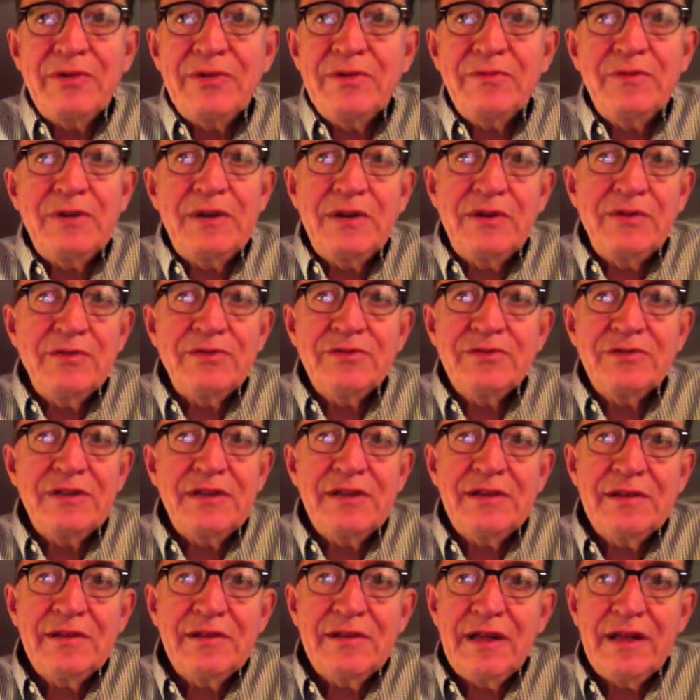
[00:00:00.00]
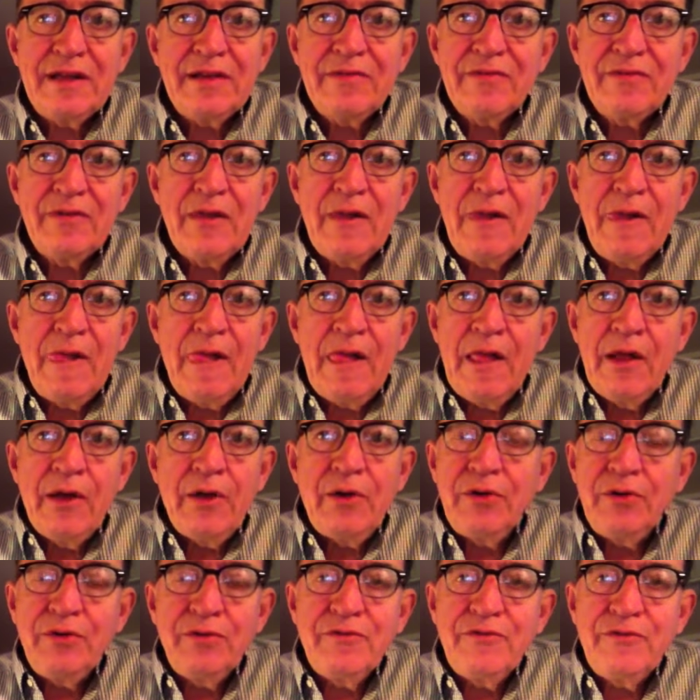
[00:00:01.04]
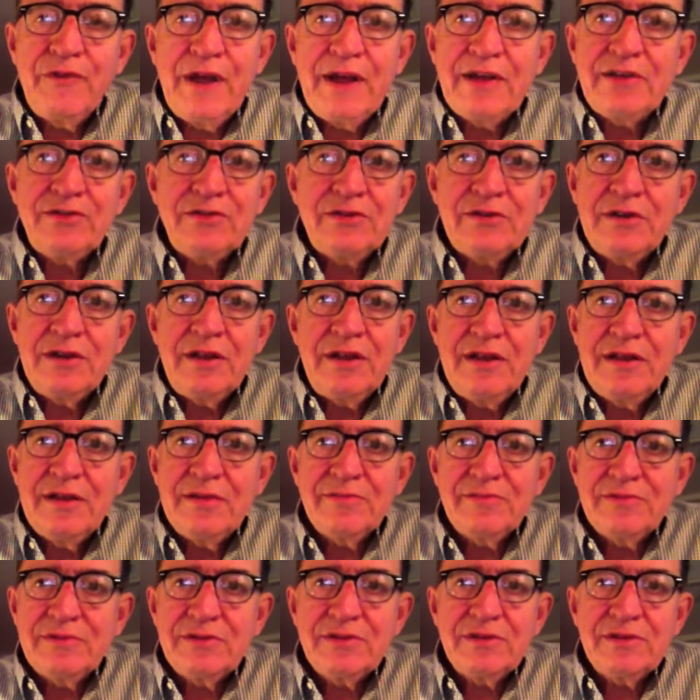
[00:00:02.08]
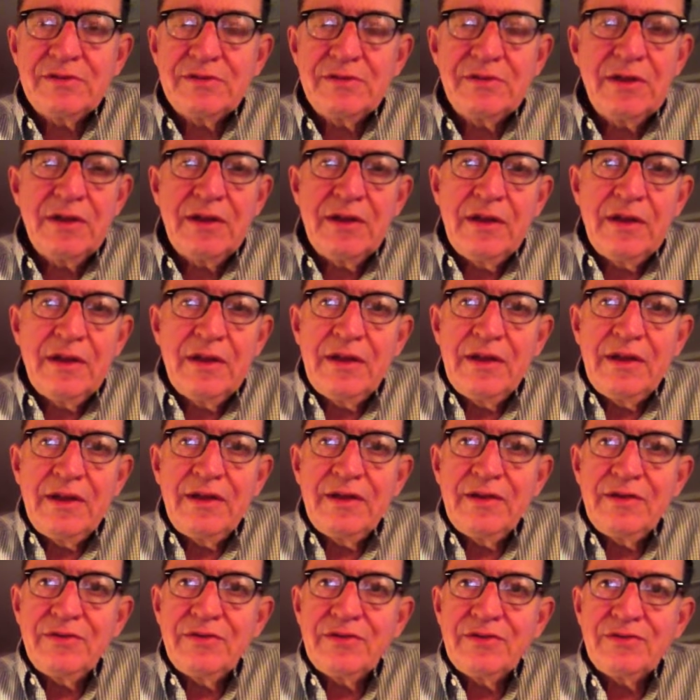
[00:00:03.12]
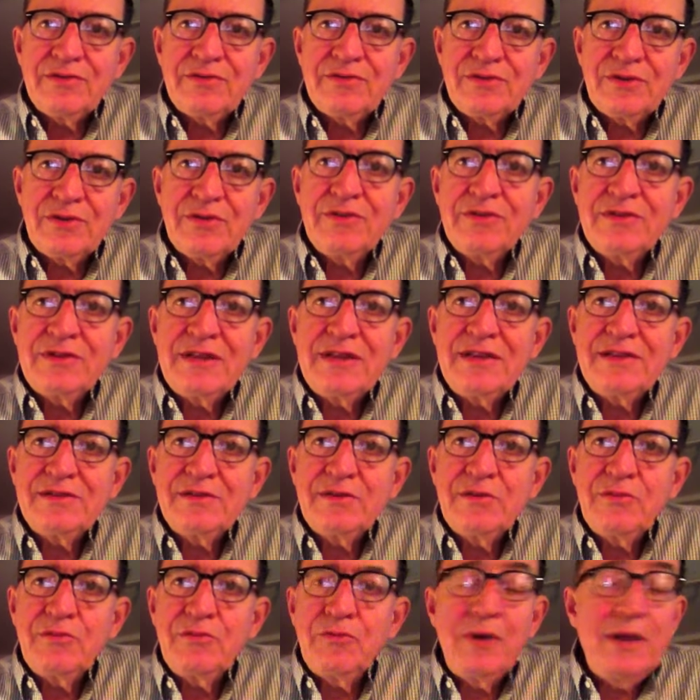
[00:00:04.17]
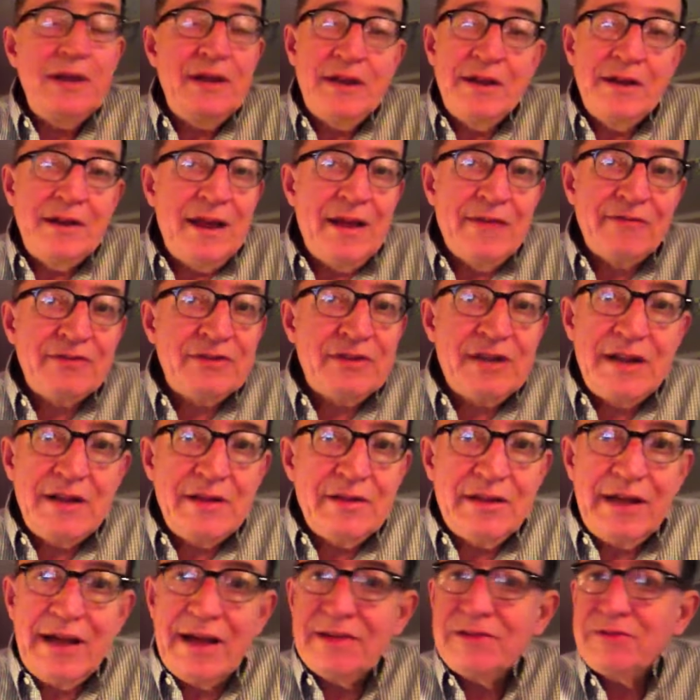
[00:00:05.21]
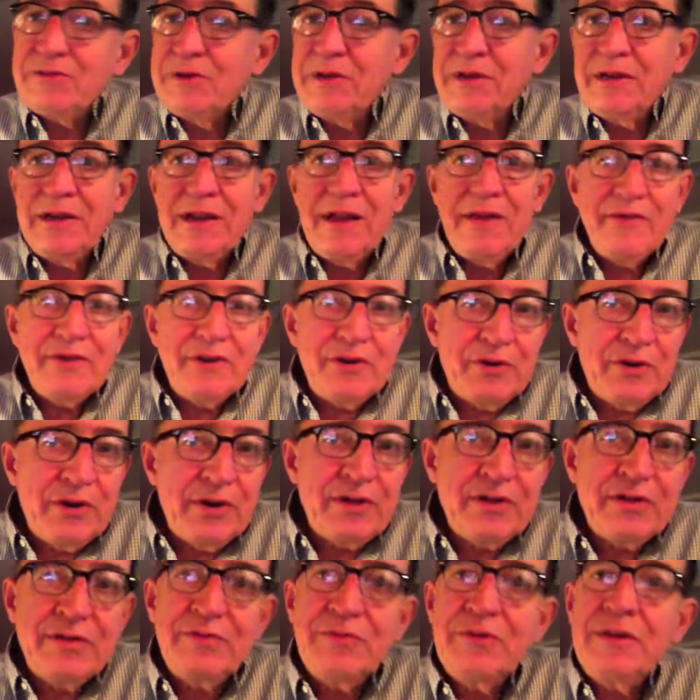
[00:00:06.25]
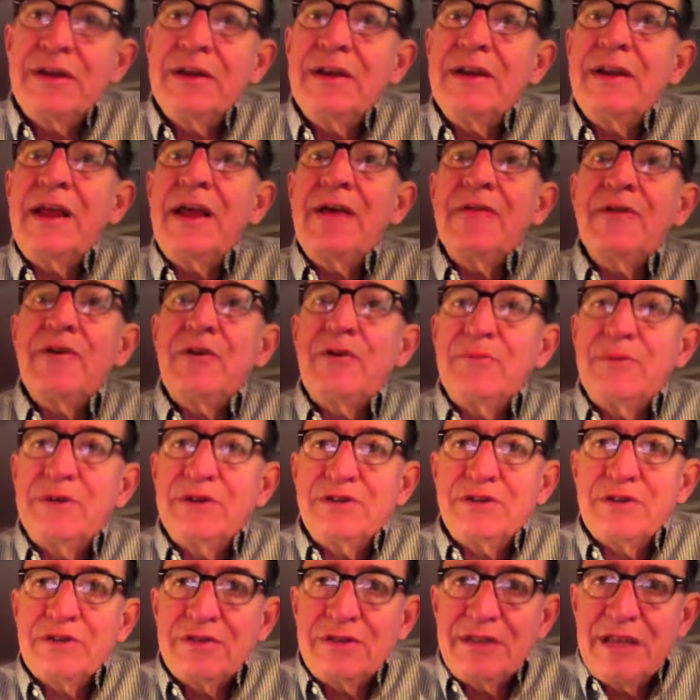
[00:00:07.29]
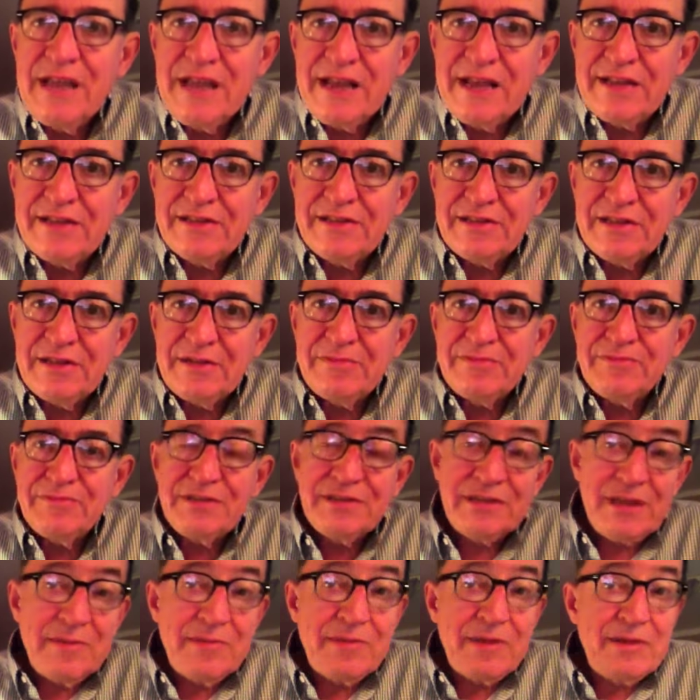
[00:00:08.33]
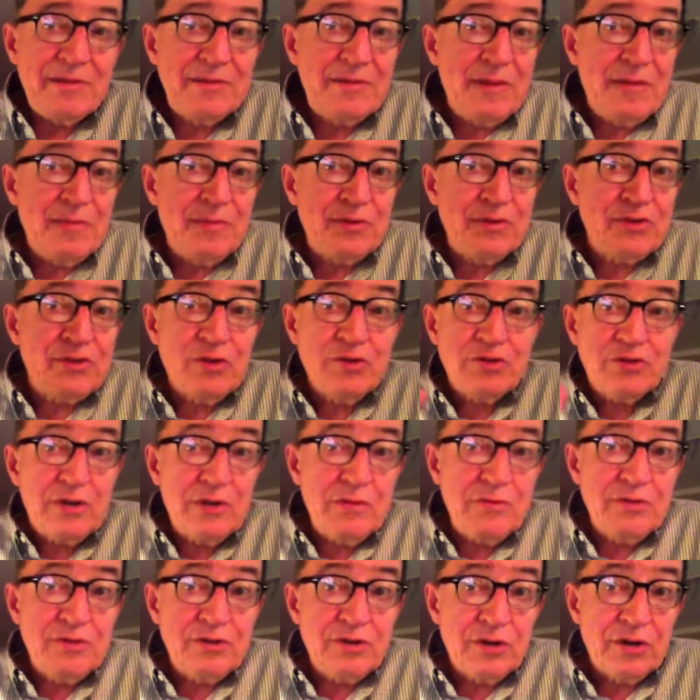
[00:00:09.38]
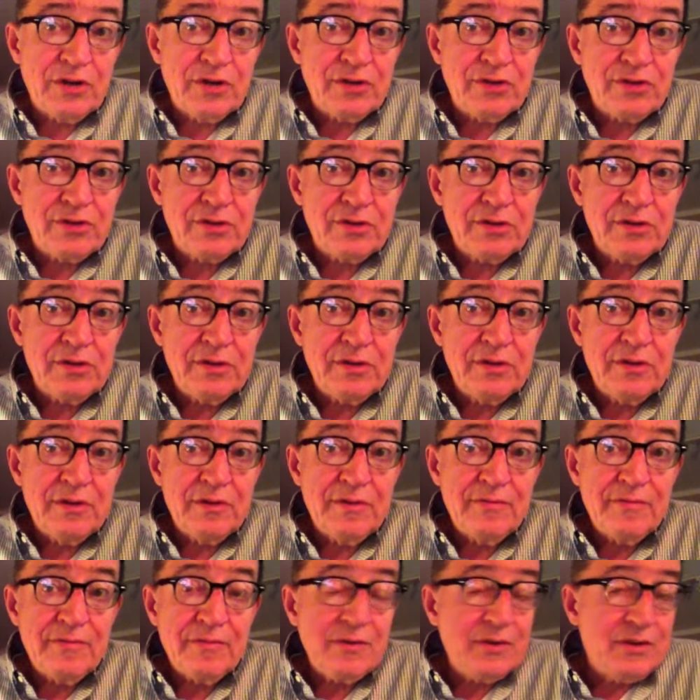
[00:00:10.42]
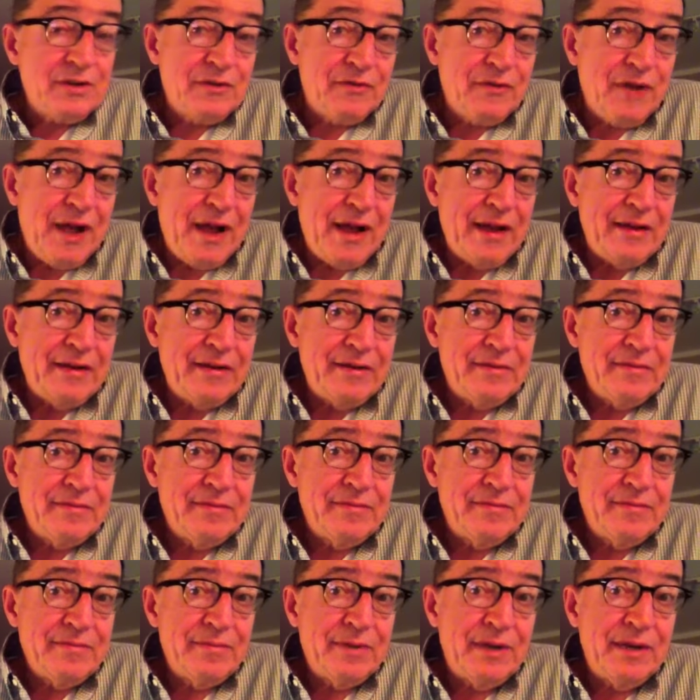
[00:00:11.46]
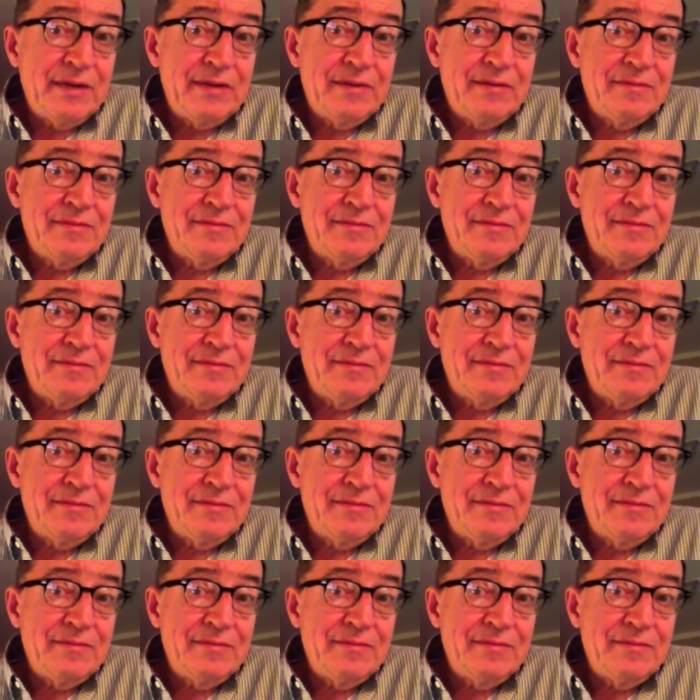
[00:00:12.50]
and we don't sing a lot of old-fashioned hymns, and there's certain things that we didn't have stained glass, we didn't have an organ, we didn't have a whole bunch of things that sometimes people associate with church. which is fine. But